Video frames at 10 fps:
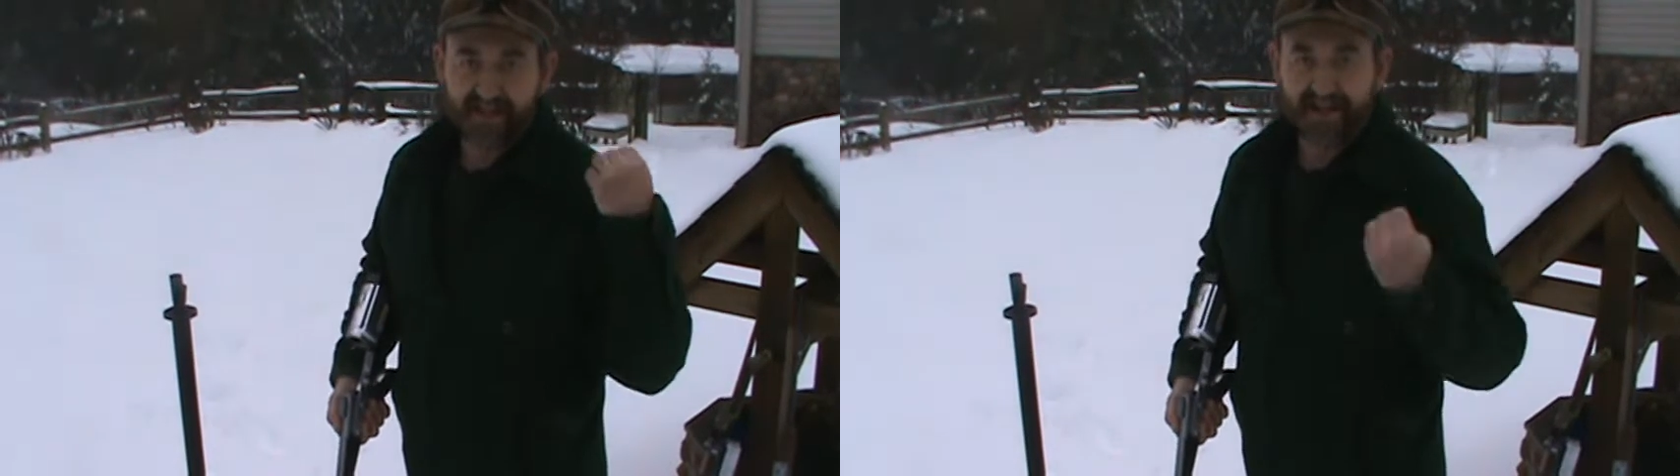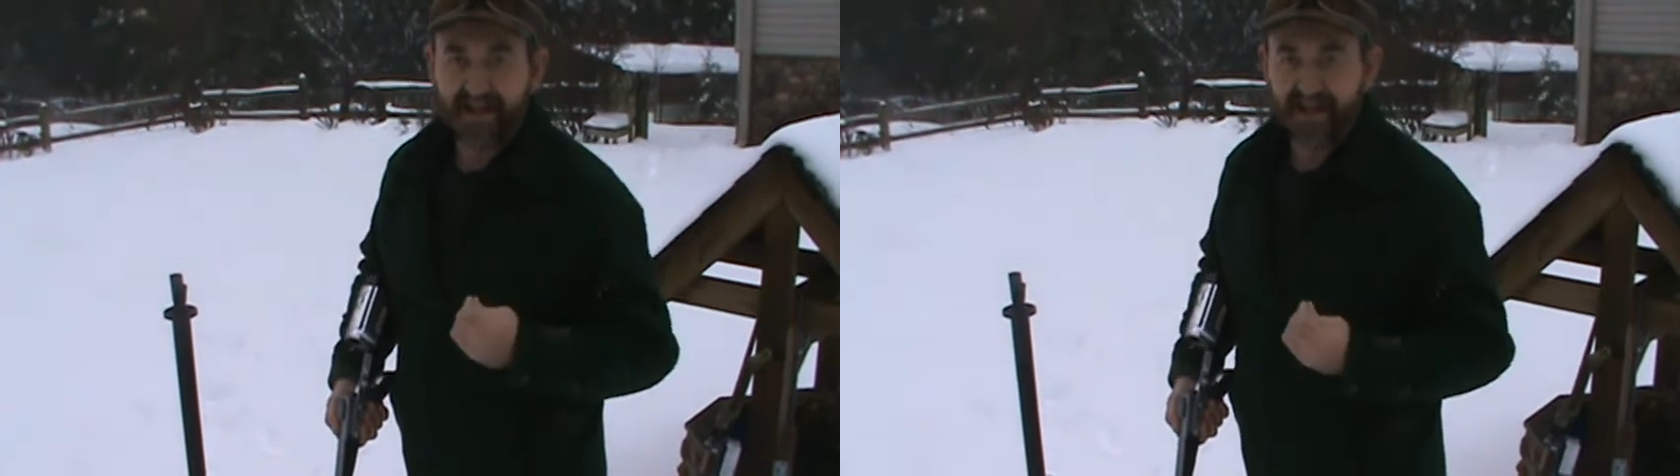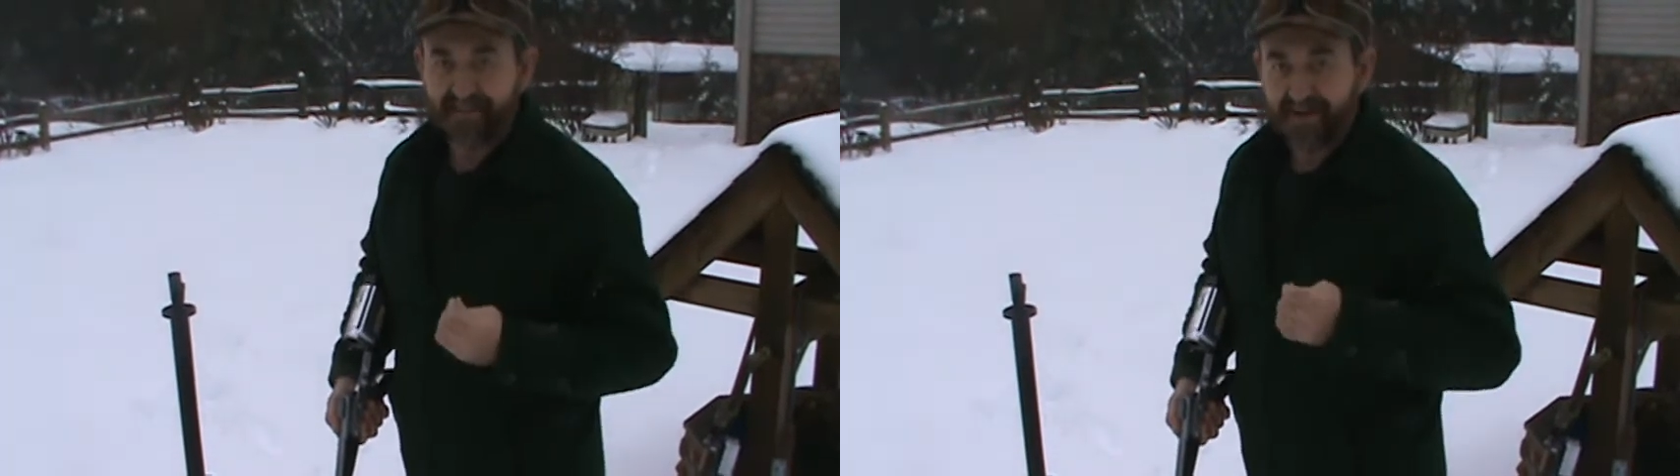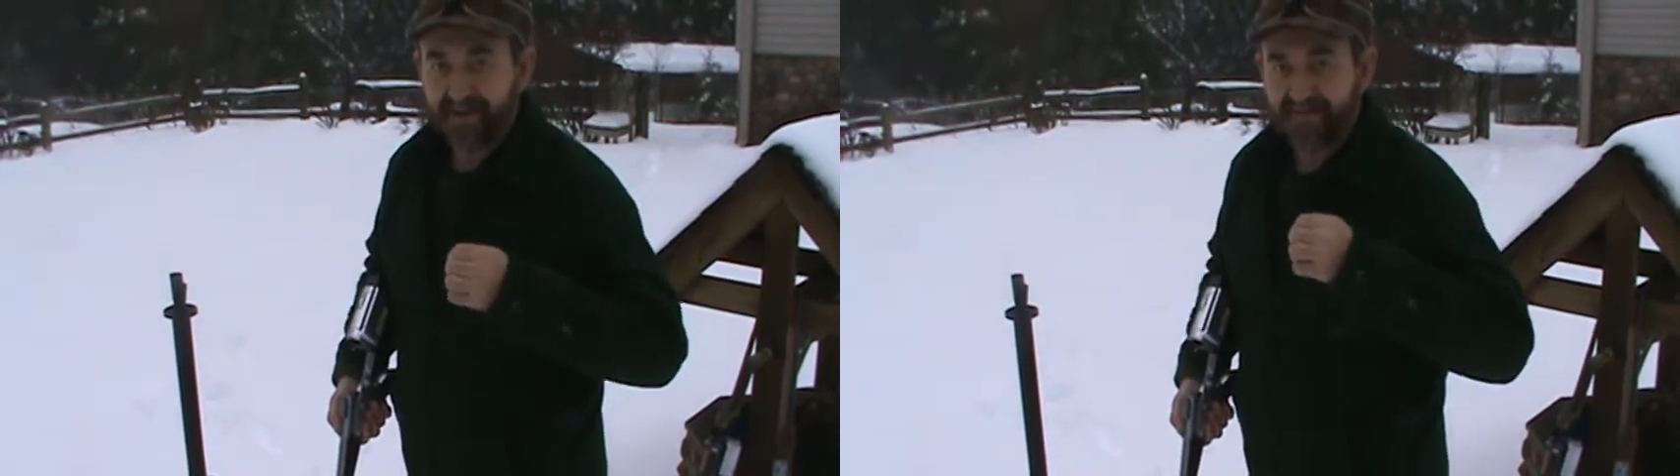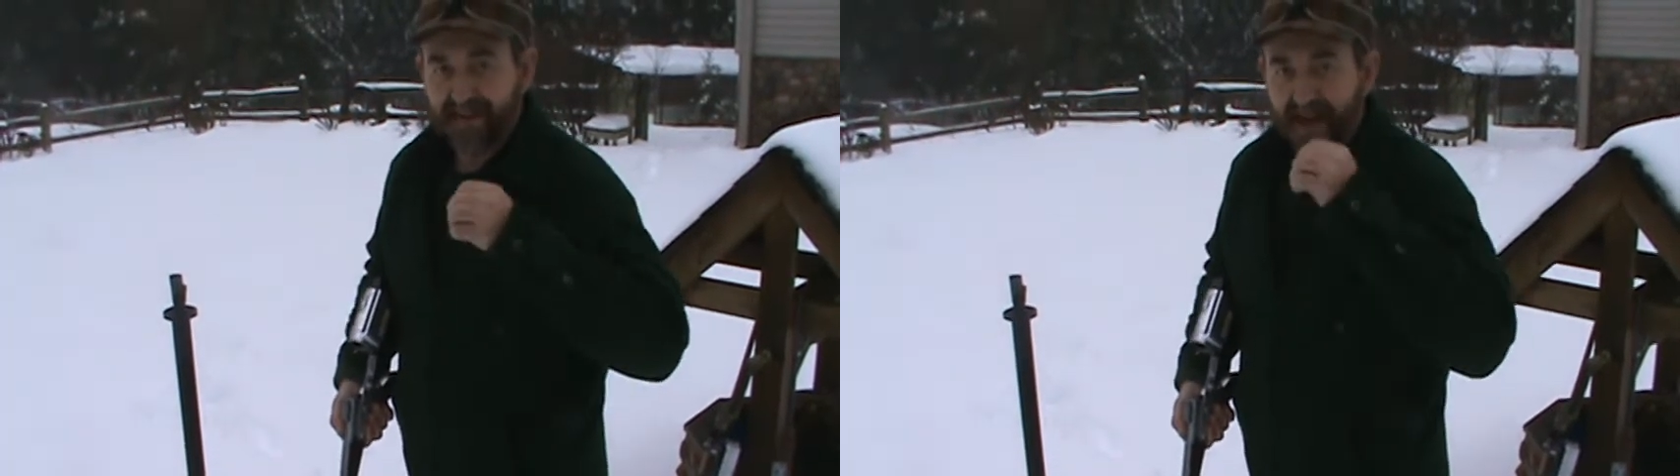the camera
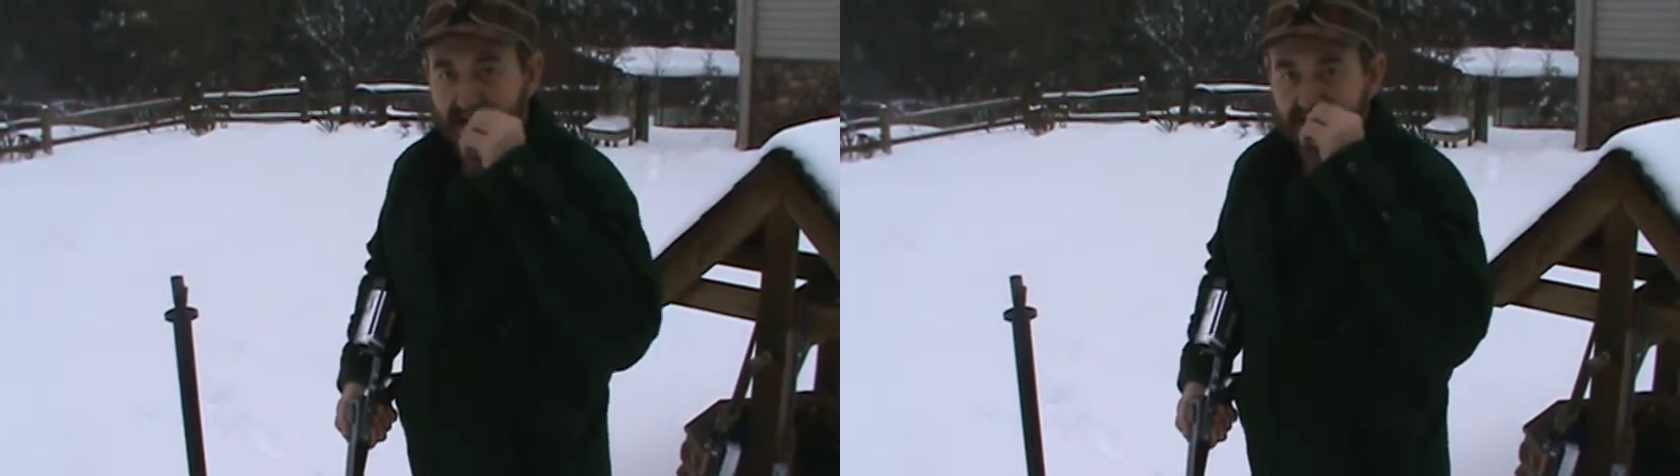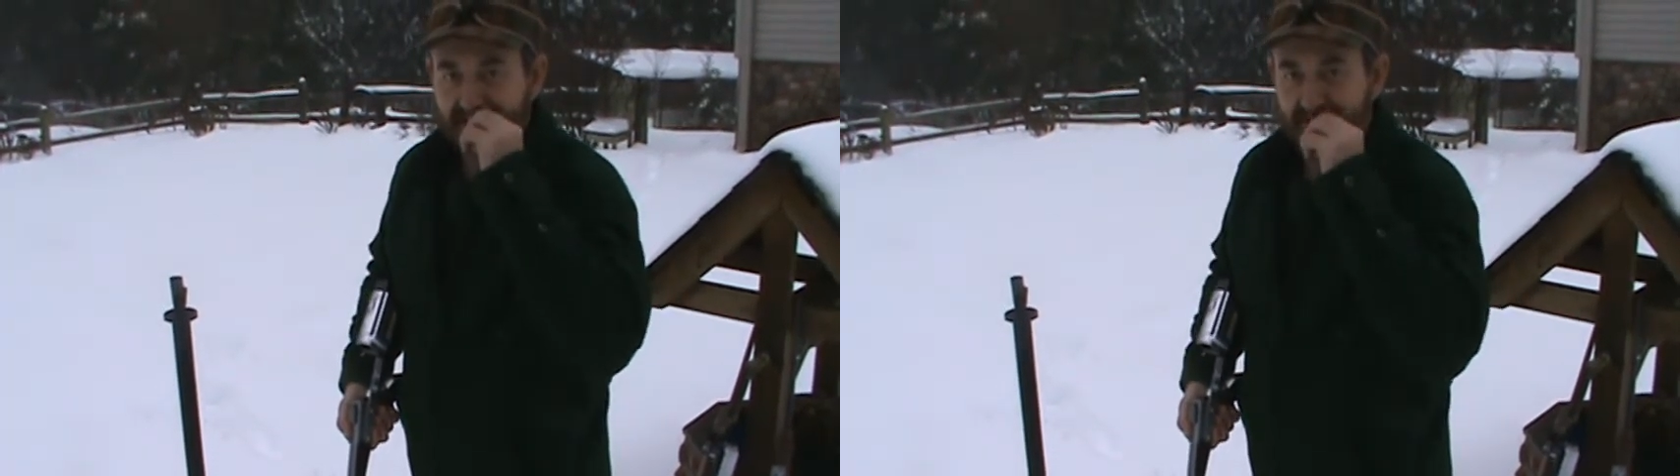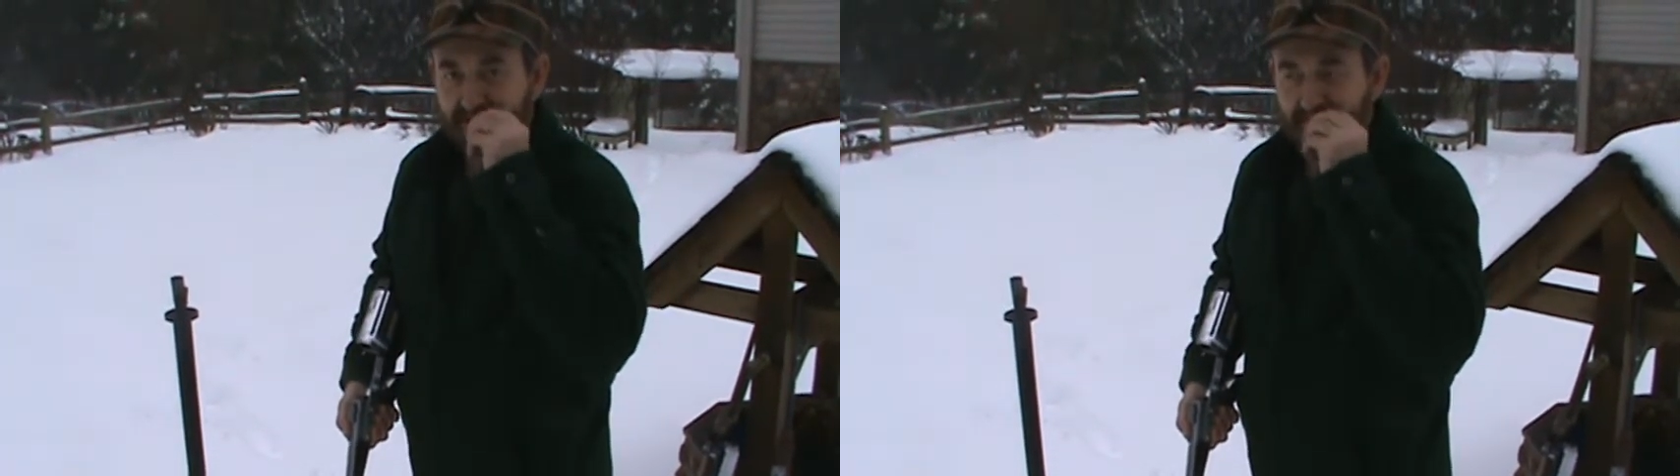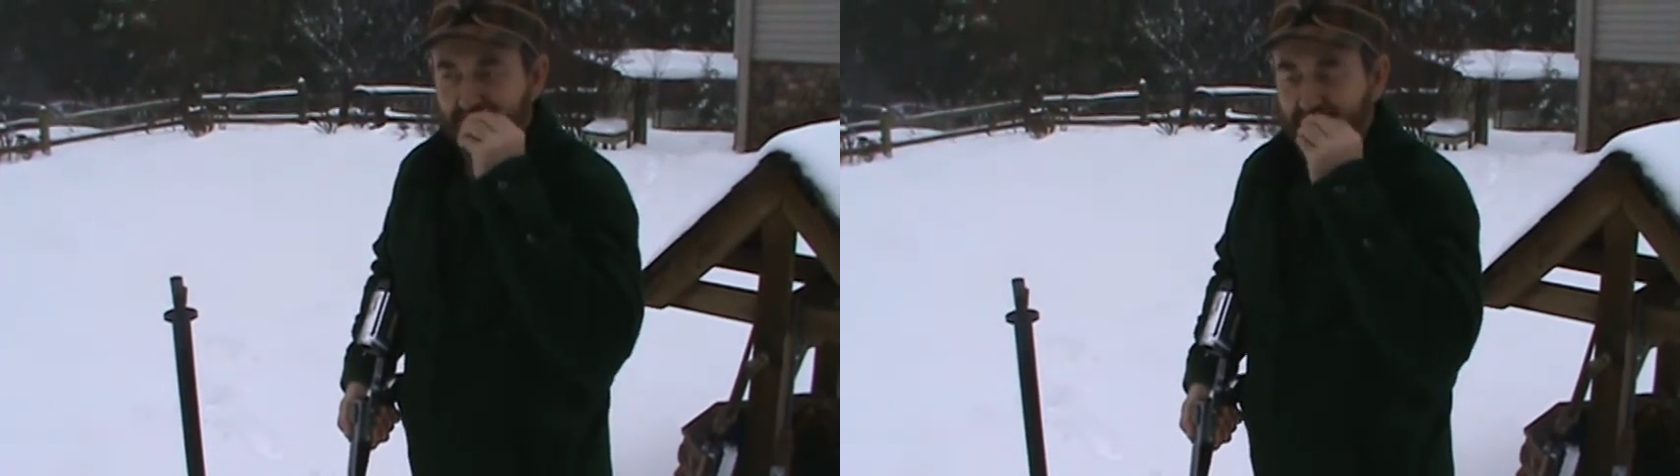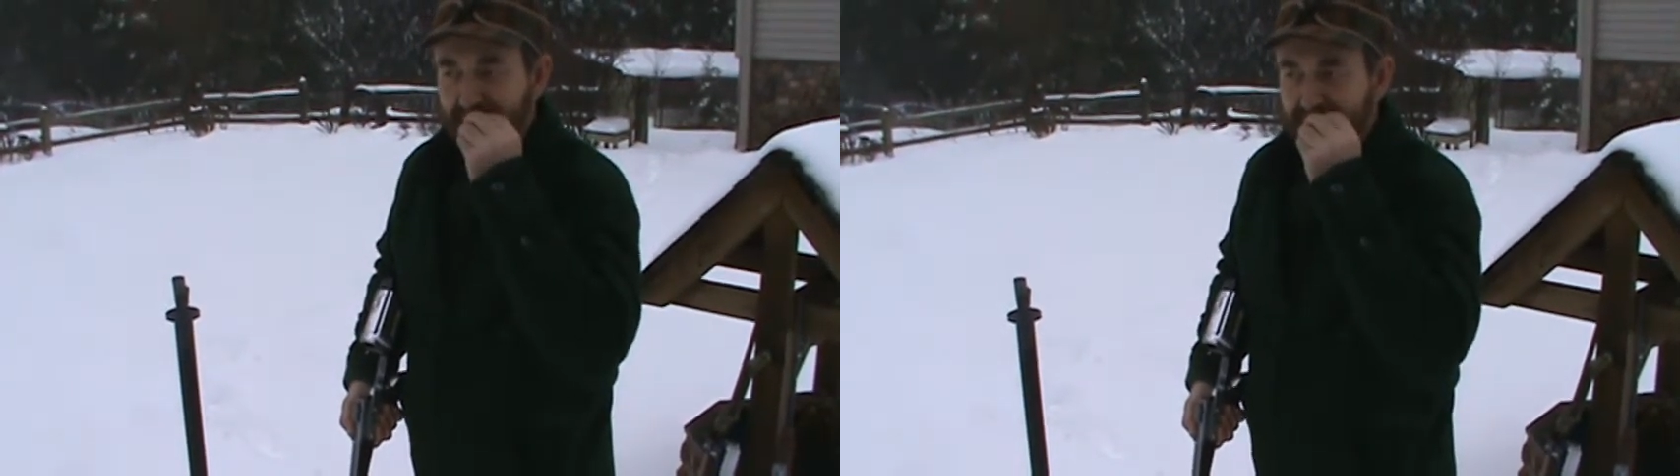off of that gun to film
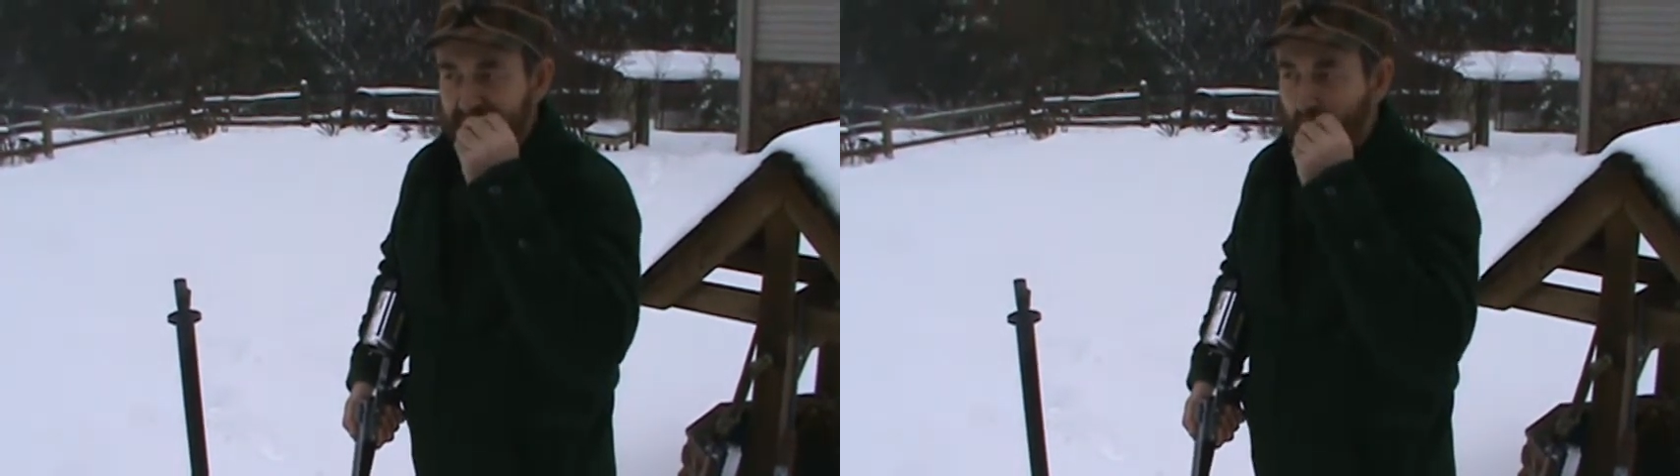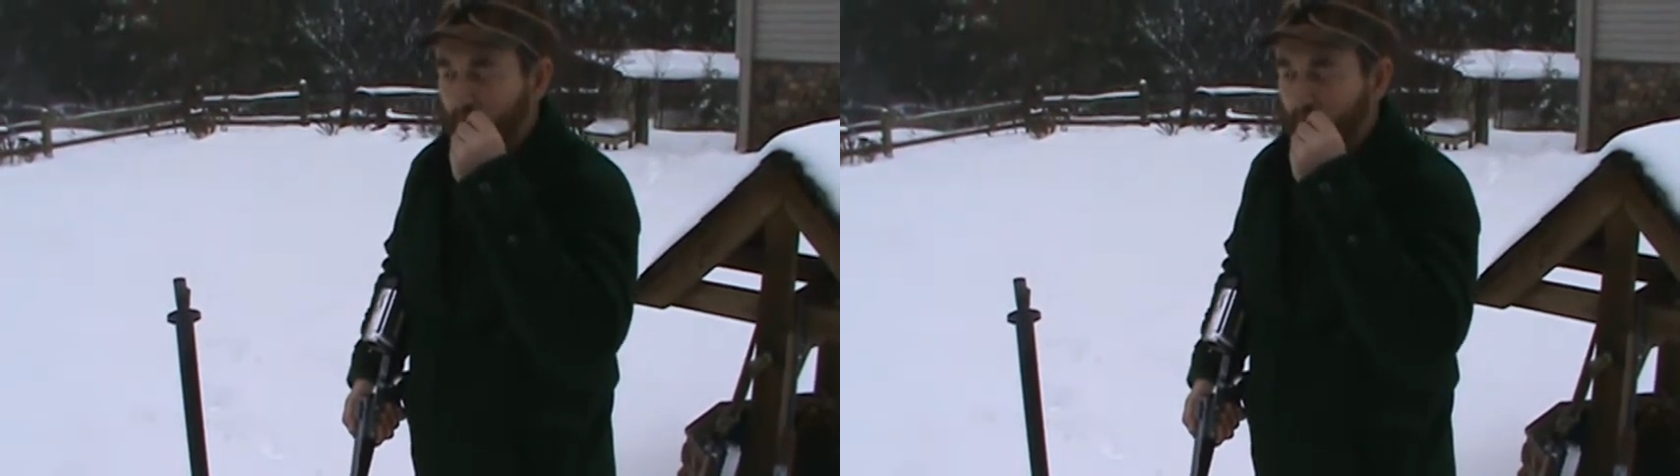the rest. So